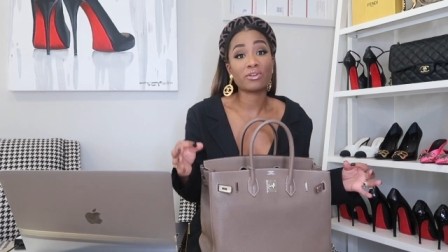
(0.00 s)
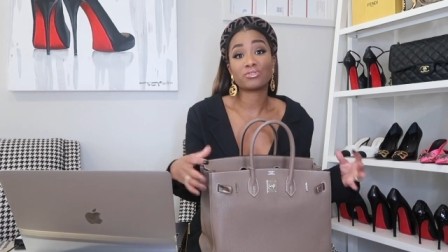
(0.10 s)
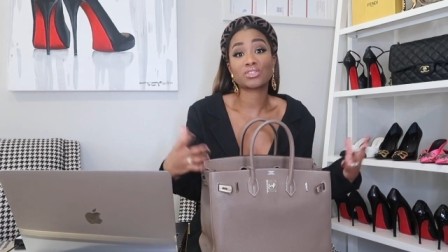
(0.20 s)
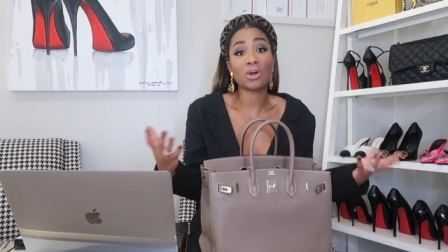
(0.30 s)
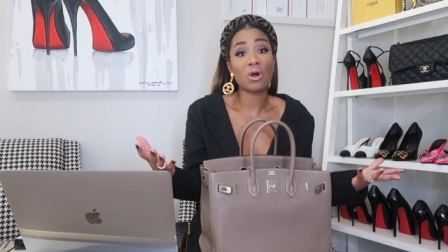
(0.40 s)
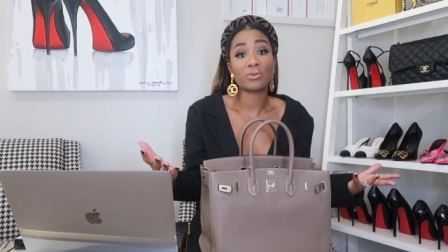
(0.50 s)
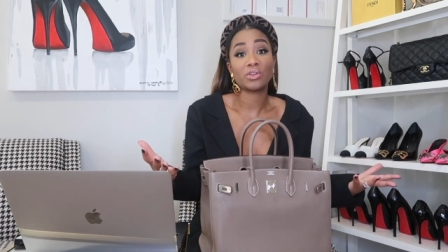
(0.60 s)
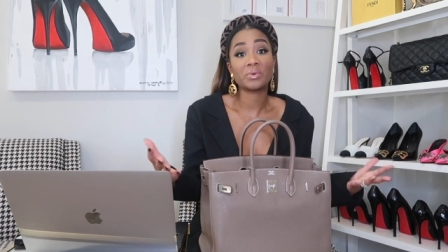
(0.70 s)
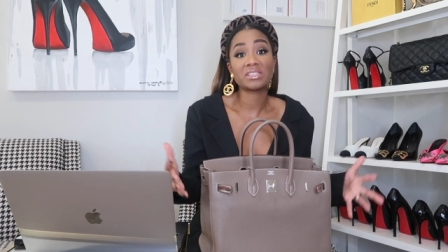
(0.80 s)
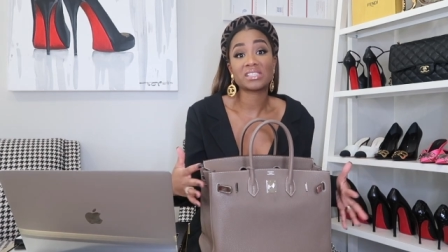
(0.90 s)
They'll just call
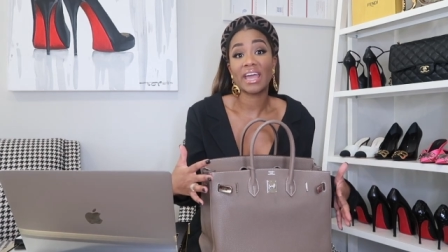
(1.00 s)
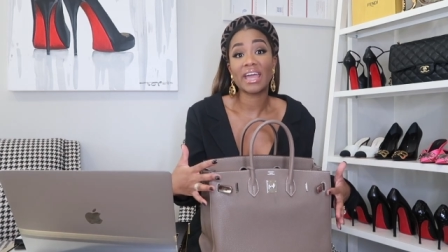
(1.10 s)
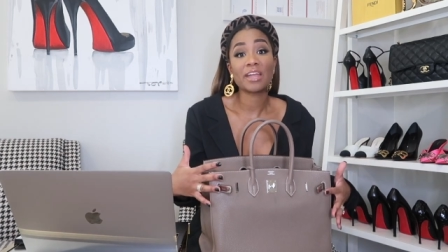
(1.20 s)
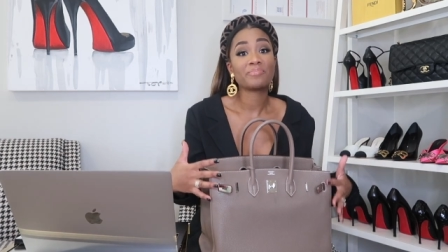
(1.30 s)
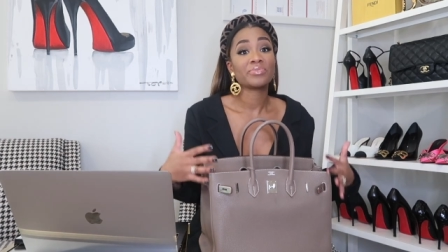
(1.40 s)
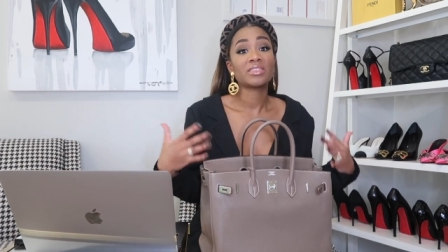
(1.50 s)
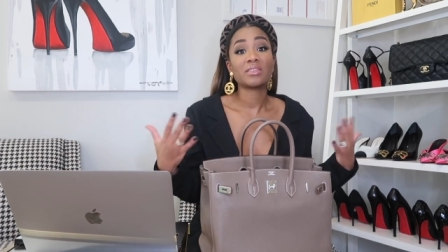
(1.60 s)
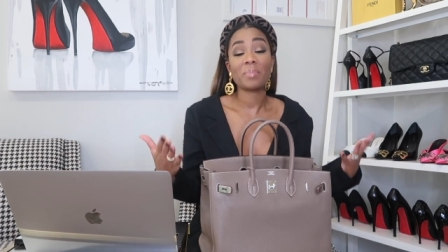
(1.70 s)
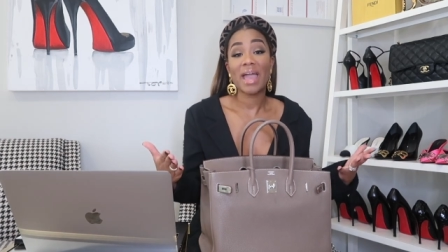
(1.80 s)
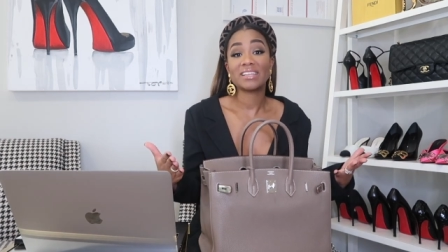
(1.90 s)
you and say
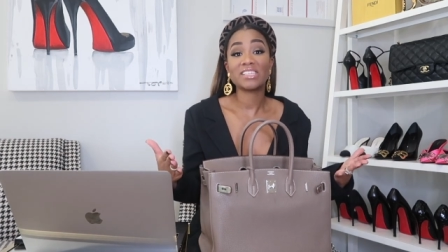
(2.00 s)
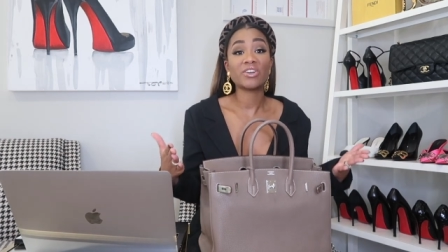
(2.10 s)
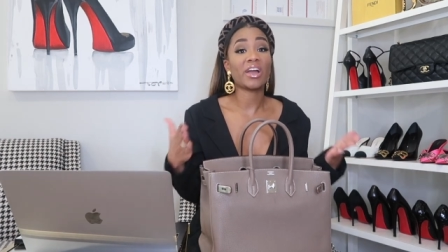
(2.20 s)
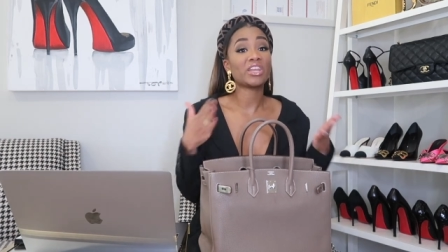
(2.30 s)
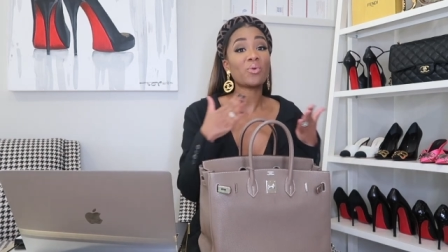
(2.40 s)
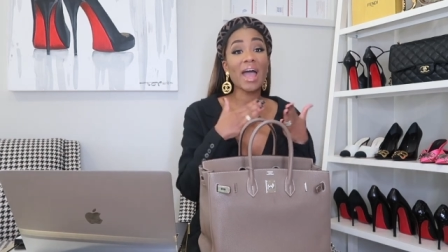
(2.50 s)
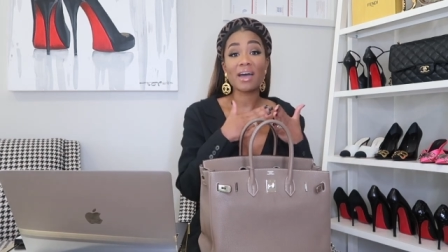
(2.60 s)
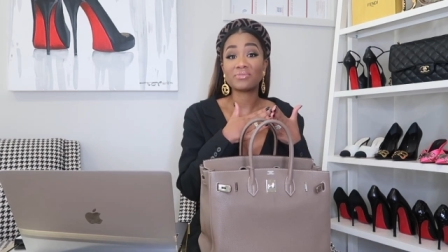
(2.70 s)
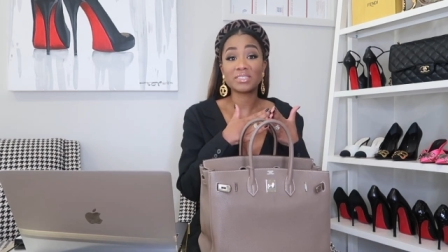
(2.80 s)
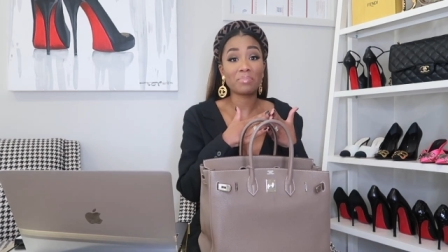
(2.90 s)
the bag's here and you
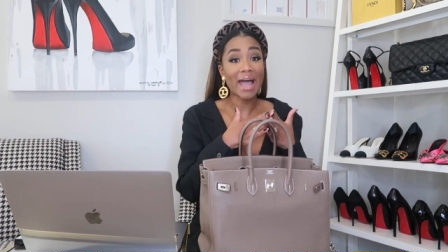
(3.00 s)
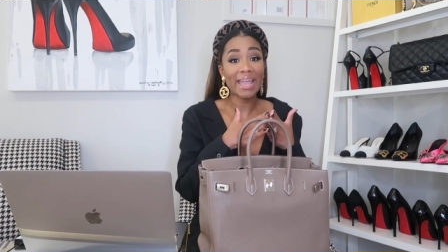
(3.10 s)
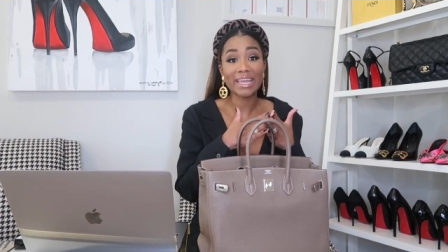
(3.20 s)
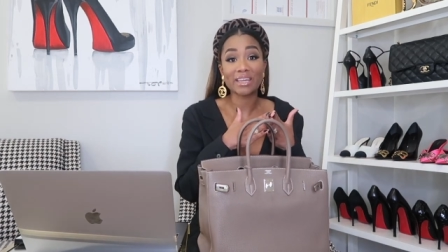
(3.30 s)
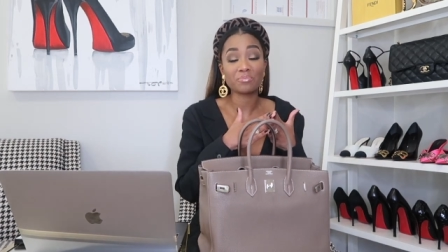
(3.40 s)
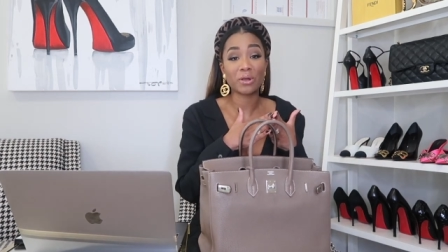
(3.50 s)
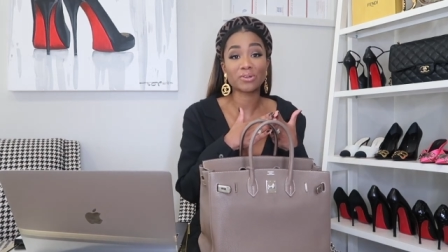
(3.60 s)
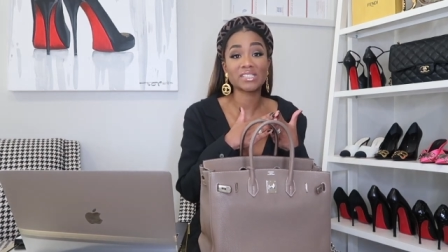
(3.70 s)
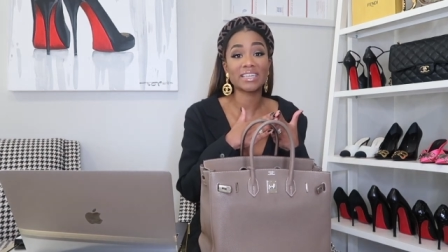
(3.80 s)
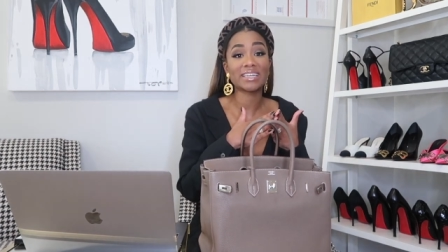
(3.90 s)
have to buy it in
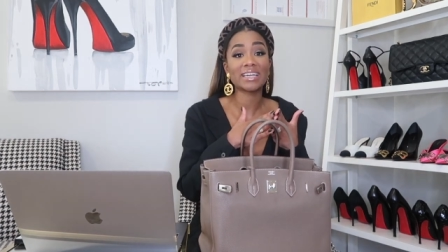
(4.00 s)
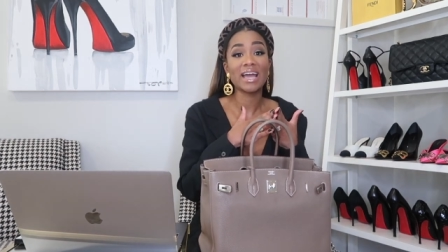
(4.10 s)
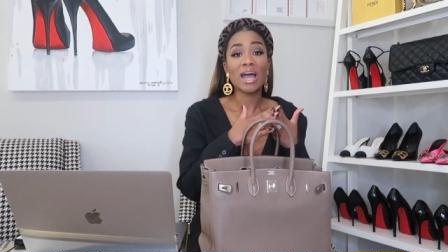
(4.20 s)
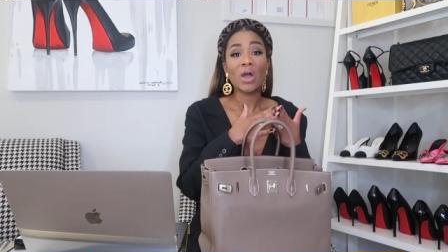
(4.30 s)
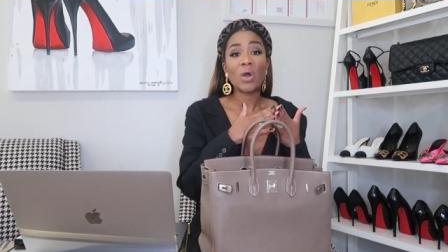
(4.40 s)
person.